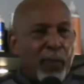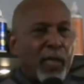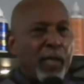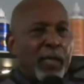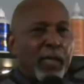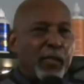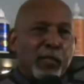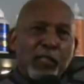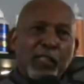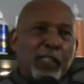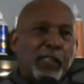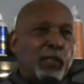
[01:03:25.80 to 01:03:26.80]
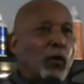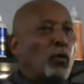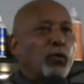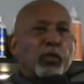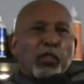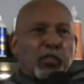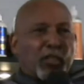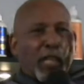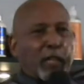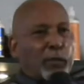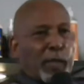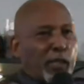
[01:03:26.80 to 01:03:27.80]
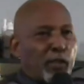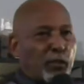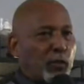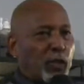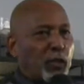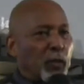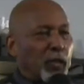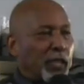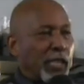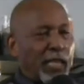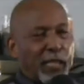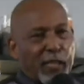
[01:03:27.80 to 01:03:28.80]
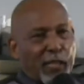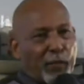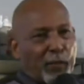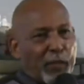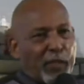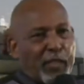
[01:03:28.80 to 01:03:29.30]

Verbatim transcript: then the whole church celebrated you and you were set in a different